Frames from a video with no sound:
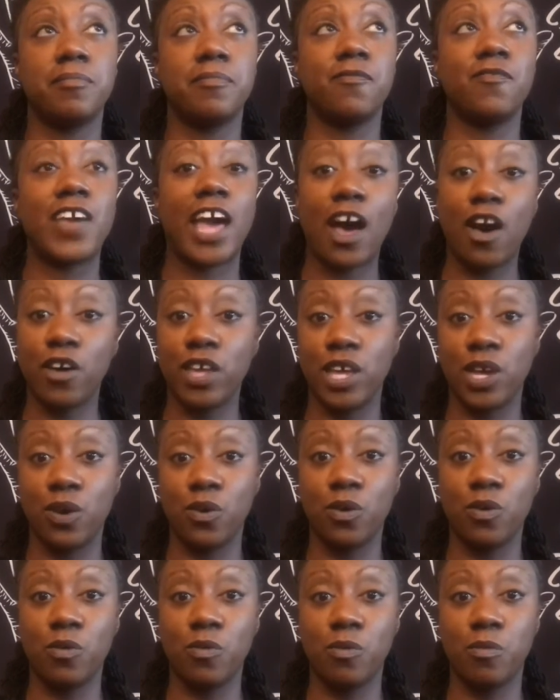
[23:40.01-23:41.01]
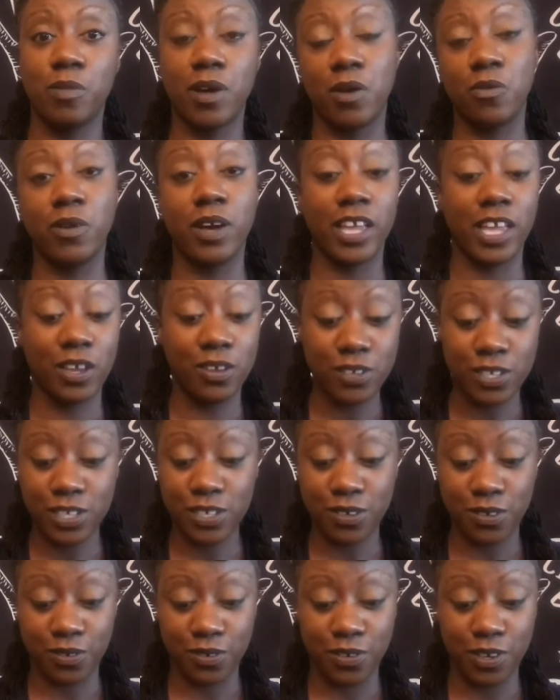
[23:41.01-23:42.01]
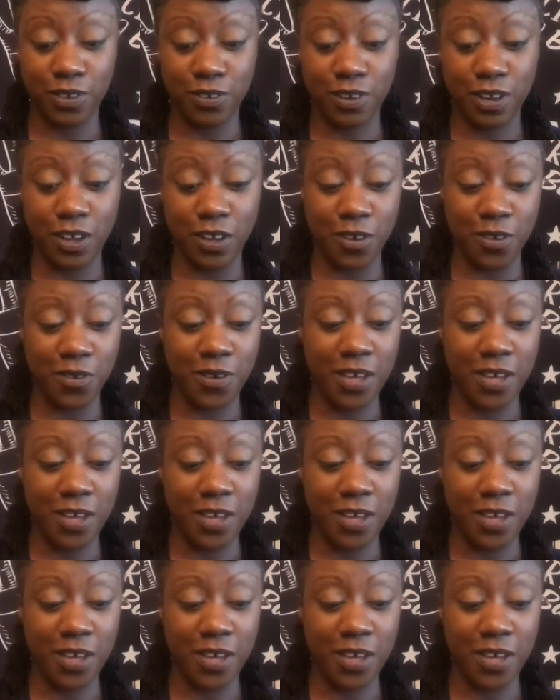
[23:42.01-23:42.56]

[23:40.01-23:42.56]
value by what you do, you know?